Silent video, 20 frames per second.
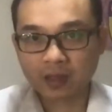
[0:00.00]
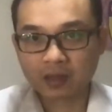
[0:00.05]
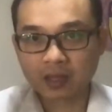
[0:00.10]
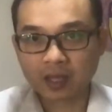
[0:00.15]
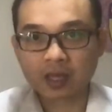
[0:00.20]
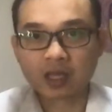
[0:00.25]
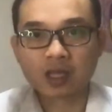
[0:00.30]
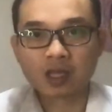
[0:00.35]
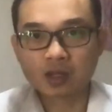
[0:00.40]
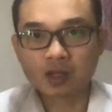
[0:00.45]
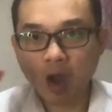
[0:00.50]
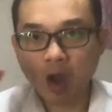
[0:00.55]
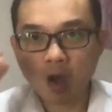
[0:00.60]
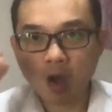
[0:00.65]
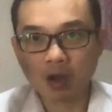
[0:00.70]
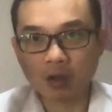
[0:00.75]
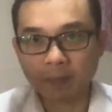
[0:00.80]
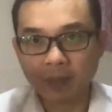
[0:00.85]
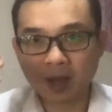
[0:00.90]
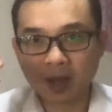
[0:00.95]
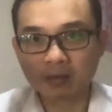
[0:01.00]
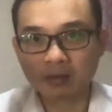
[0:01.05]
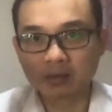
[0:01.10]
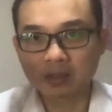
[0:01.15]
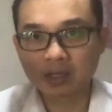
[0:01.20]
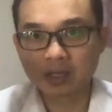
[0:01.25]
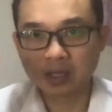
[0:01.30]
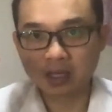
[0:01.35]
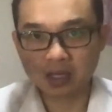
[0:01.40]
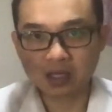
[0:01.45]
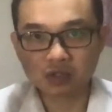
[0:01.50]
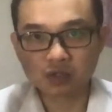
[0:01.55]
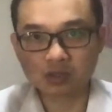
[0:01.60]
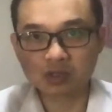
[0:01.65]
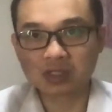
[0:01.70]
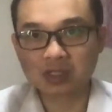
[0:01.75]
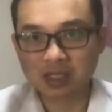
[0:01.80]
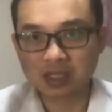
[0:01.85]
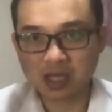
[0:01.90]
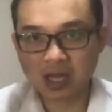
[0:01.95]
Then he
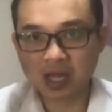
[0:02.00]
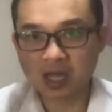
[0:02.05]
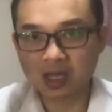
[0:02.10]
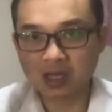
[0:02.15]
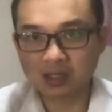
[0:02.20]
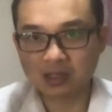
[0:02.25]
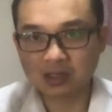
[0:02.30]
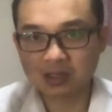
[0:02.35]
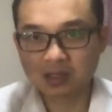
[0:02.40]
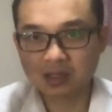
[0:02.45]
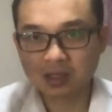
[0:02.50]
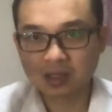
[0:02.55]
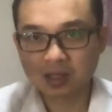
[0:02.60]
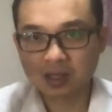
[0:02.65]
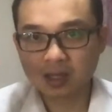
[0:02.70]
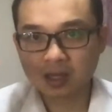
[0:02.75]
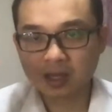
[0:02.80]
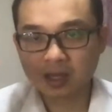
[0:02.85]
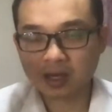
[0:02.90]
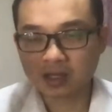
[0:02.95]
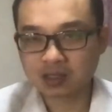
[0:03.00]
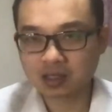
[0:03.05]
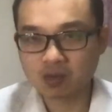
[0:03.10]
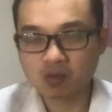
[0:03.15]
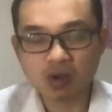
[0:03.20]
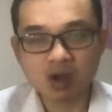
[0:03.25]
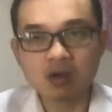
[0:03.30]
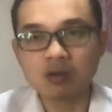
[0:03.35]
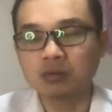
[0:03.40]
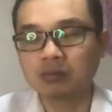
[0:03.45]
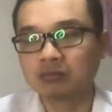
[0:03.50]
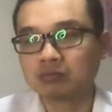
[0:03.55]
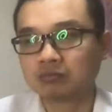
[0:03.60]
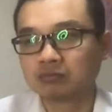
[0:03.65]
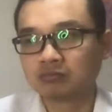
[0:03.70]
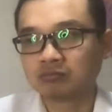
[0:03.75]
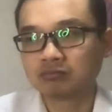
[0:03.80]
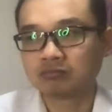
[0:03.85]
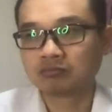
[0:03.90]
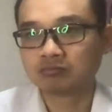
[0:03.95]
introduces a case, and I said, well,
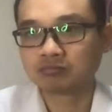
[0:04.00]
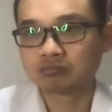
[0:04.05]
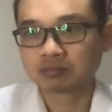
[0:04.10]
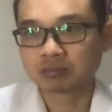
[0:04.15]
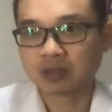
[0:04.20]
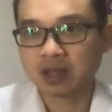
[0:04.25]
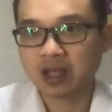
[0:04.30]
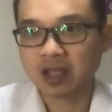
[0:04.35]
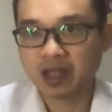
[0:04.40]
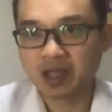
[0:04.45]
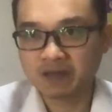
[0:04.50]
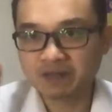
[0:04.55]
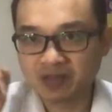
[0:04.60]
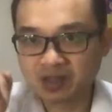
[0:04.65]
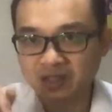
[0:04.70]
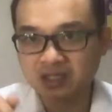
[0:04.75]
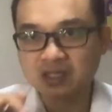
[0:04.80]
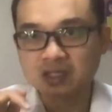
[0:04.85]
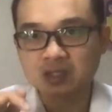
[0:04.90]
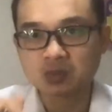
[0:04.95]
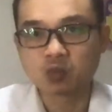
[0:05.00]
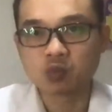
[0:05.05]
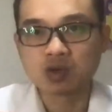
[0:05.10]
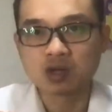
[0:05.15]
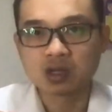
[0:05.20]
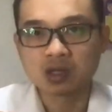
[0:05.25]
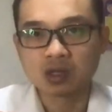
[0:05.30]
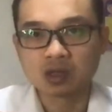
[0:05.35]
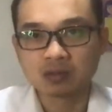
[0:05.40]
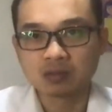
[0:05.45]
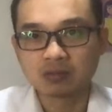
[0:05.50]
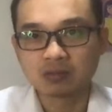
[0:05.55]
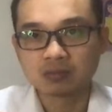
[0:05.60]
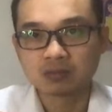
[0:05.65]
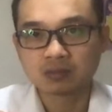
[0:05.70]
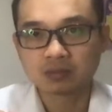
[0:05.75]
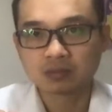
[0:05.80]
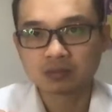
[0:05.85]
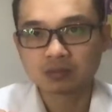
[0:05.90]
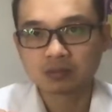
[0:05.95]
if this is working,
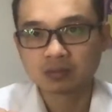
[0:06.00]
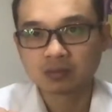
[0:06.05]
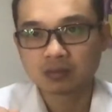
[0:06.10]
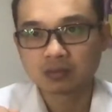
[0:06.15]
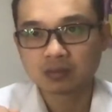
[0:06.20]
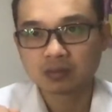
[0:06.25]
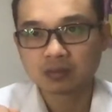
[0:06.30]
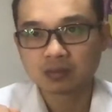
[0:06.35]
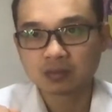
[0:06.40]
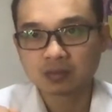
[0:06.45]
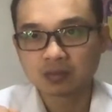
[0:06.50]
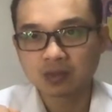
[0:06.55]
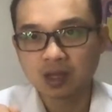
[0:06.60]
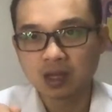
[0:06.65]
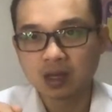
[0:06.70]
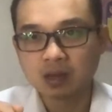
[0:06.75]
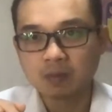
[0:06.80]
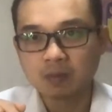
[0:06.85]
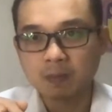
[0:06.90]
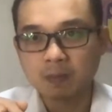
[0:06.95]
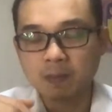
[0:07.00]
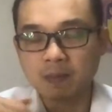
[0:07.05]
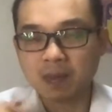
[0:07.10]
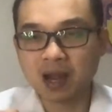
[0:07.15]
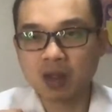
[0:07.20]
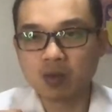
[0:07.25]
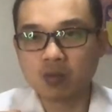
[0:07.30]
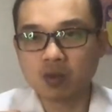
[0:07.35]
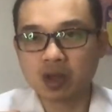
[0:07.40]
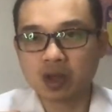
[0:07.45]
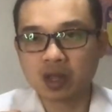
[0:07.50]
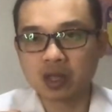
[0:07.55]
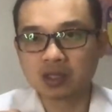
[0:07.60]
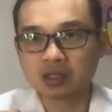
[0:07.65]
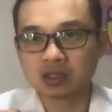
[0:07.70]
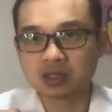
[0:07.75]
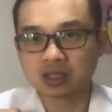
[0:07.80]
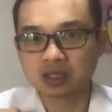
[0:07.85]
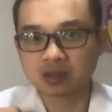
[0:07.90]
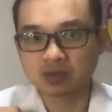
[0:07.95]
then my way
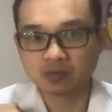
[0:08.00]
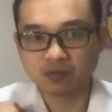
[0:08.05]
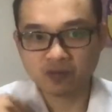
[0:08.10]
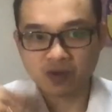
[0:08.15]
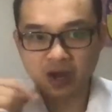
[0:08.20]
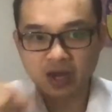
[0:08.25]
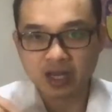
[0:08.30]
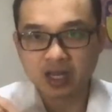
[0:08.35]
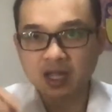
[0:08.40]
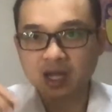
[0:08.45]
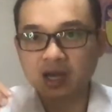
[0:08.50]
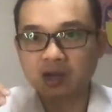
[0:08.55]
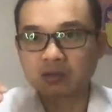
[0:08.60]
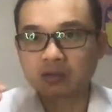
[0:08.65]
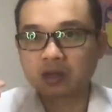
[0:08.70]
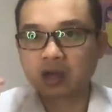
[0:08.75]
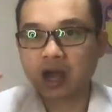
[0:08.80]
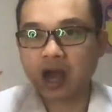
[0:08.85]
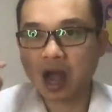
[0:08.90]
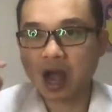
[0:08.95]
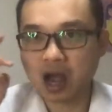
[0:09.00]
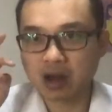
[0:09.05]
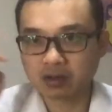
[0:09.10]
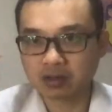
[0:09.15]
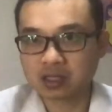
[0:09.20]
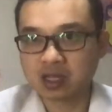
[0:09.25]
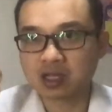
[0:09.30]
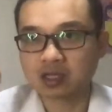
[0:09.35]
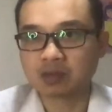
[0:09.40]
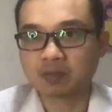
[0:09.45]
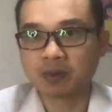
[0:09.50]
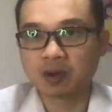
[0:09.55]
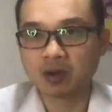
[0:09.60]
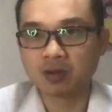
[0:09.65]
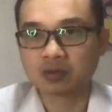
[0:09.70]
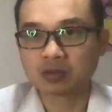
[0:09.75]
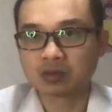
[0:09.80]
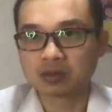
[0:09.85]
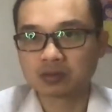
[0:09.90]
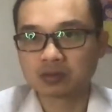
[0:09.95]
is just finding out how to take the
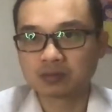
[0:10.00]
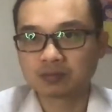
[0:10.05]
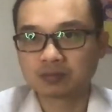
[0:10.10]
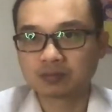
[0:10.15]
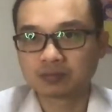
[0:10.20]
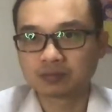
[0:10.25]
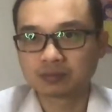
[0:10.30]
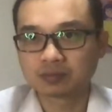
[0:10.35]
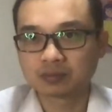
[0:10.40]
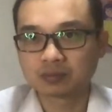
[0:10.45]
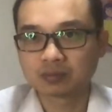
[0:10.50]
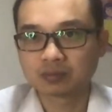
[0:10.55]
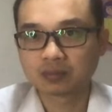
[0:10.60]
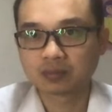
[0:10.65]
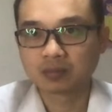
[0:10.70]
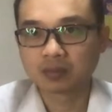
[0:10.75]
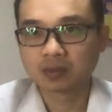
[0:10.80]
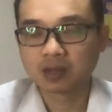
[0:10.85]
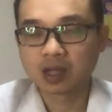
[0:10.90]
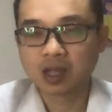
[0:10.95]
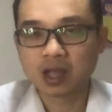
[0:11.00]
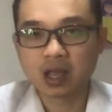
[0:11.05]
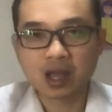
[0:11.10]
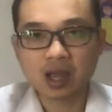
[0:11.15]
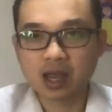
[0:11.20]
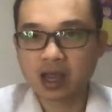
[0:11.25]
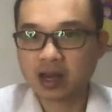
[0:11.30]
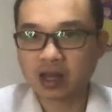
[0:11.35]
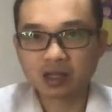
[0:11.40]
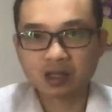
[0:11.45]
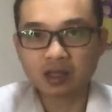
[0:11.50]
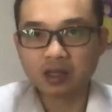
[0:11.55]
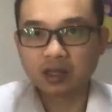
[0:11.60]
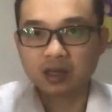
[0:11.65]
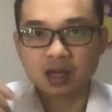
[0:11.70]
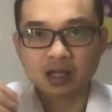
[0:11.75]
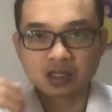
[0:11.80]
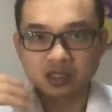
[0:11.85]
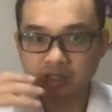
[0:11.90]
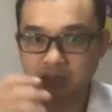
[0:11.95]
pose. And I
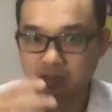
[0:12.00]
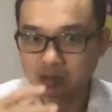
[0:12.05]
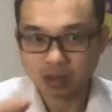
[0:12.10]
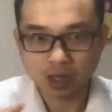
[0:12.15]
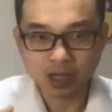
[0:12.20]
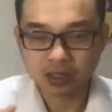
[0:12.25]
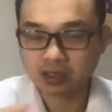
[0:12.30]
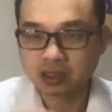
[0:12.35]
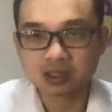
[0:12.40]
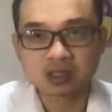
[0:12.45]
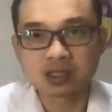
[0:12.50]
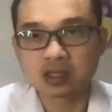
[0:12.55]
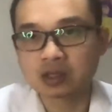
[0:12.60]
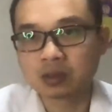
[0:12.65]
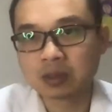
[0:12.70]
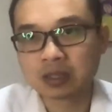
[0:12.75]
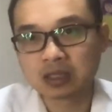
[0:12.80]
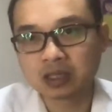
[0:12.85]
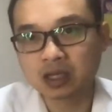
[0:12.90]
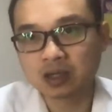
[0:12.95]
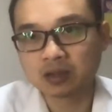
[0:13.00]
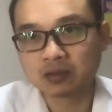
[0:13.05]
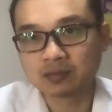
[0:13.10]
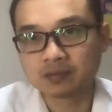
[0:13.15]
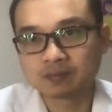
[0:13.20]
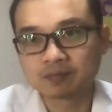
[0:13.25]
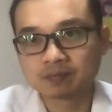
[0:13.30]
did. I just did it myself.